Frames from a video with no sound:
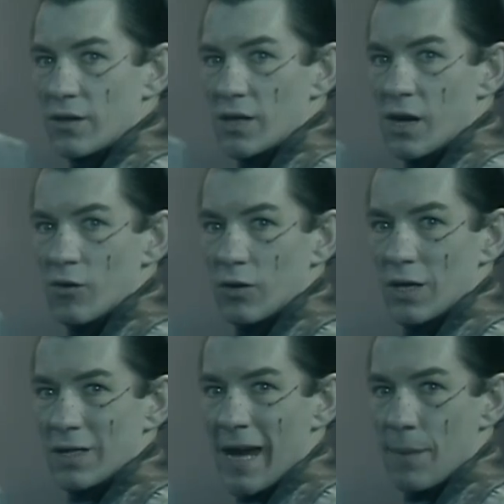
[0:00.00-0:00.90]
told
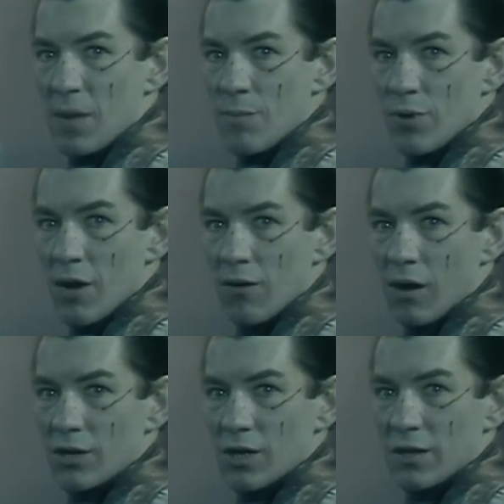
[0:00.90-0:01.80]
as happy
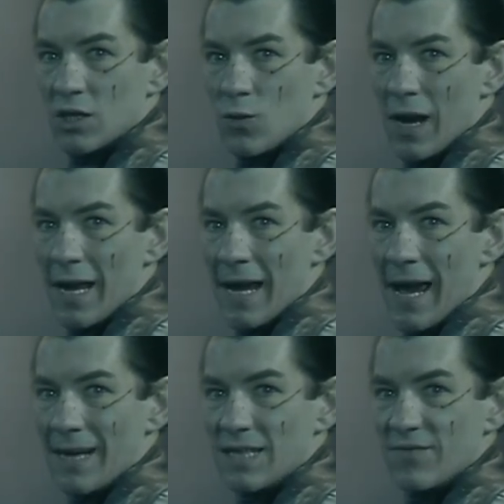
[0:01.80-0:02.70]
prologues to the swelling
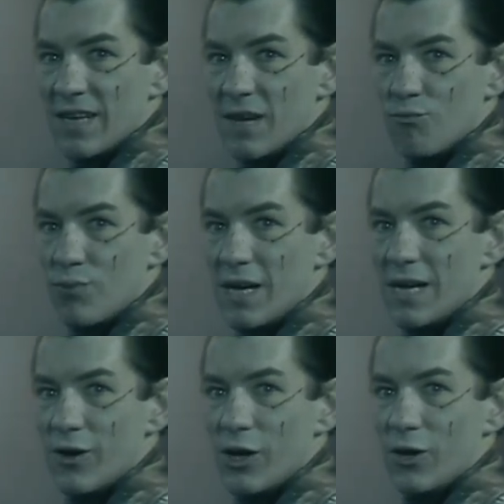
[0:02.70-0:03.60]
act of the
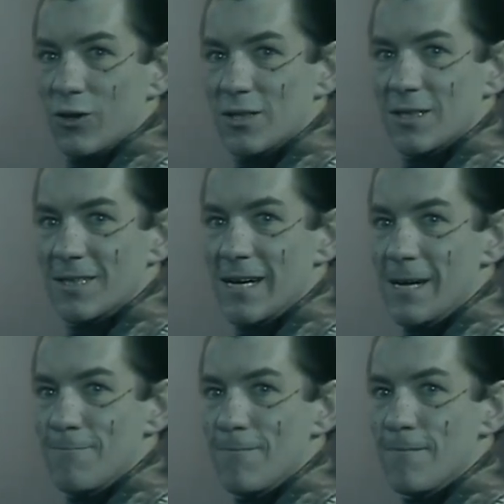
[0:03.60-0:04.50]
imperial theme.